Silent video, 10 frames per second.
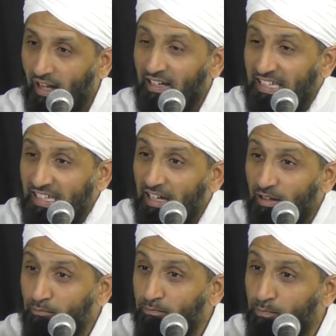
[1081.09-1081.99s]
And he
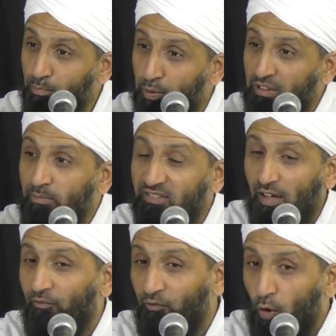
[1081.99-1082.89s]
put
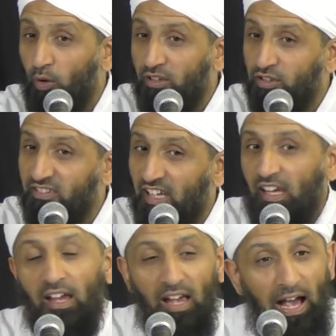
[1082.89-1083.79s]
himself forward to
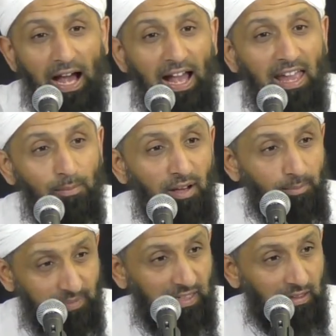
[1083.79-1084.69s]
say, I am
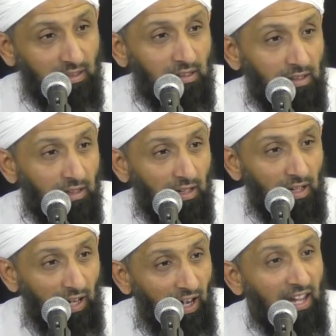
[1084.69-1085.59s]
Ameen.
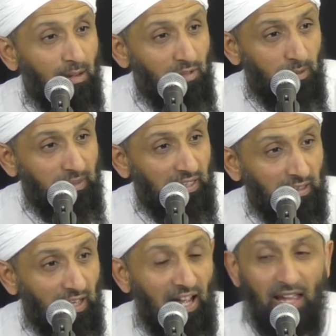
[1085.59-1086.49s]
I
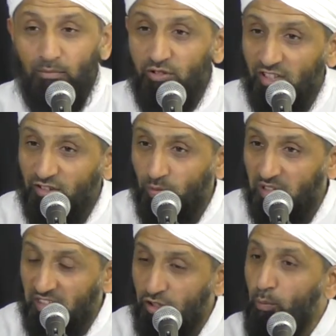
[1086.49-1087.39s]
am
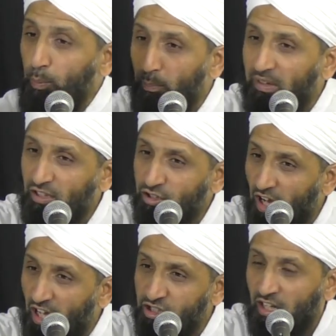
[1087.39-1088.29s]
trustworthy. You put me in
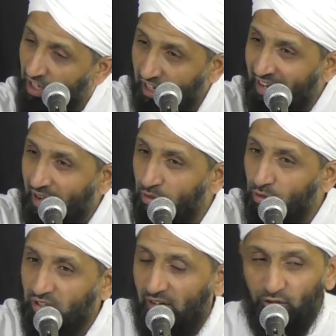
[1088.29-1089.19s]
charge and I will
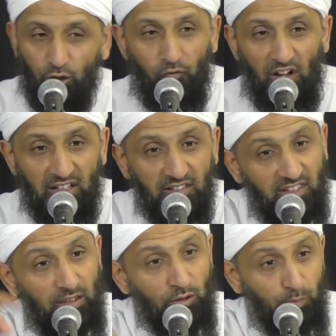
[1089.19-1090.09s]
look after your finance.
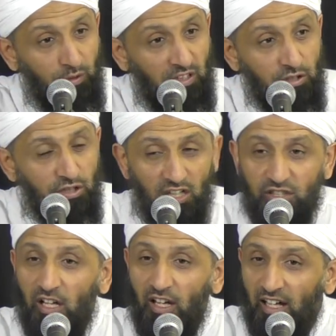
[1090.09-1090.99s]
He was put in charge
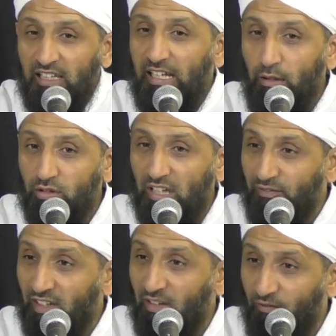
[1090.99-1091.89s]
and he looked
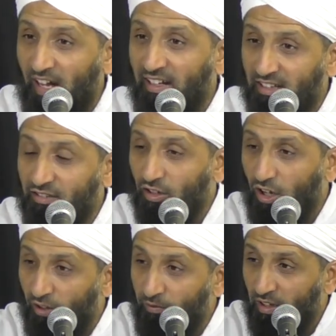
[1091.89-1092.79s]
after the finance
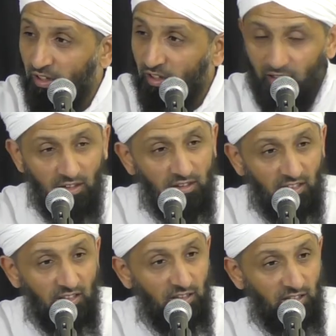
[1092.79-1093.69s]
of
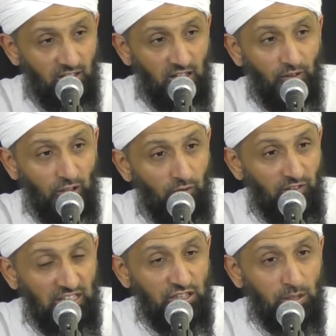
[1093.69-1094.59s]
the governor
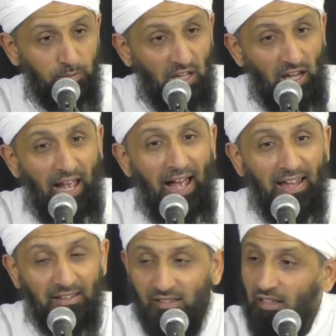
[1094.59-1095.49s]
of Egypt,
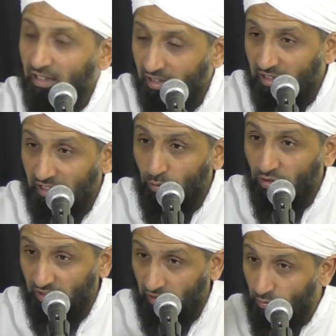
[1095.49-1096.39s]
and he
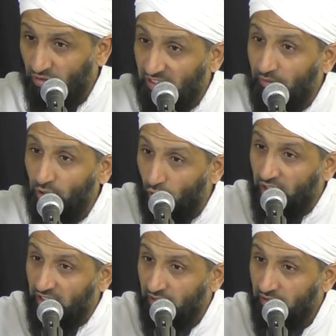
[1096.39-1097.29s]
was given
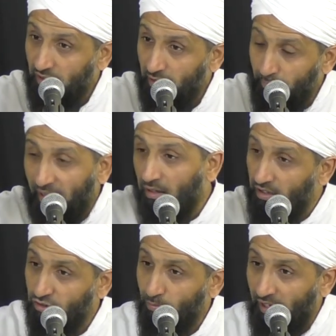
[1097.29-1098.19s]
honor by
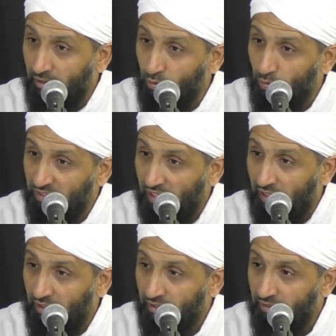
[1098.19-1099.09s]
Allah subhanahu wa
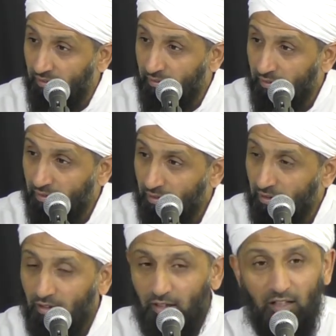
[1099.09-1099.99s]
ta'ala.
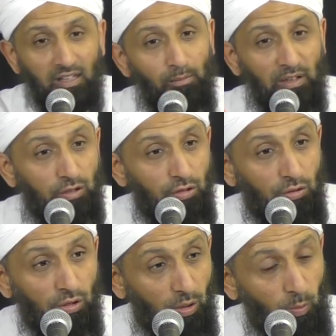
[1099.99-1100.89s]
Number
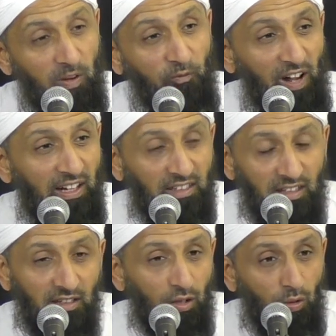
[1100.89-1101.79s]
two, we find
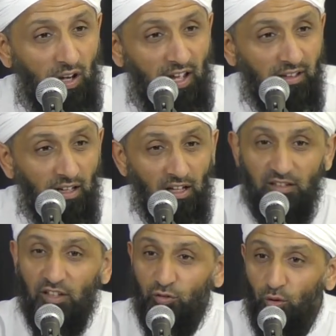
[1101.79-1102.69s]
in the Quran
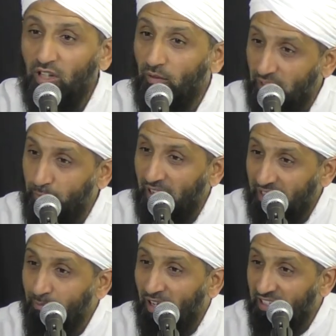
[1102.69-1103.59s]
the story of
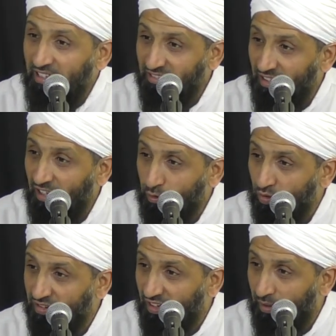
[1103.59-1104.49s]
Ibrahim alayhi salatu
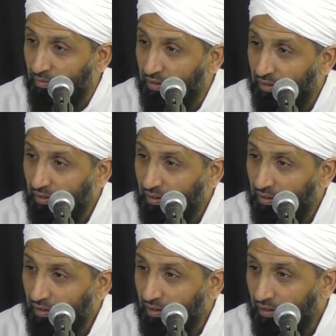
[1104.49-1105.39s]
wasalam.
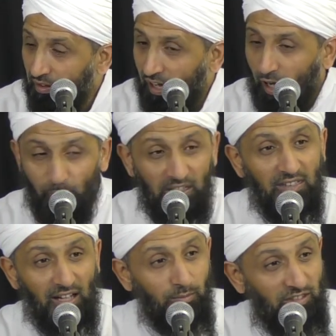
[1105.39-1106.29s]
How many
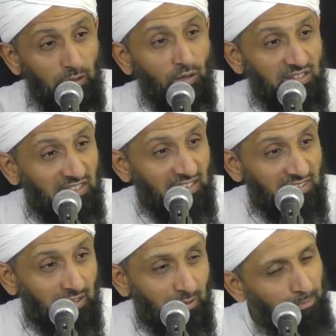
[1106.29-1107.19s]
times he was
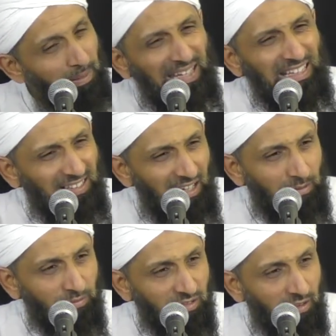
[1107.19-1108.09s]
tested? Many
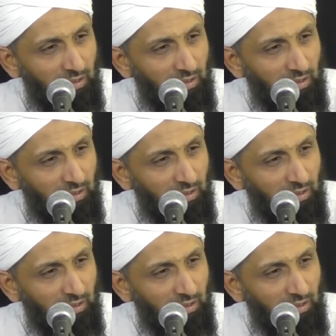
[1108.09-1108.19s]
times.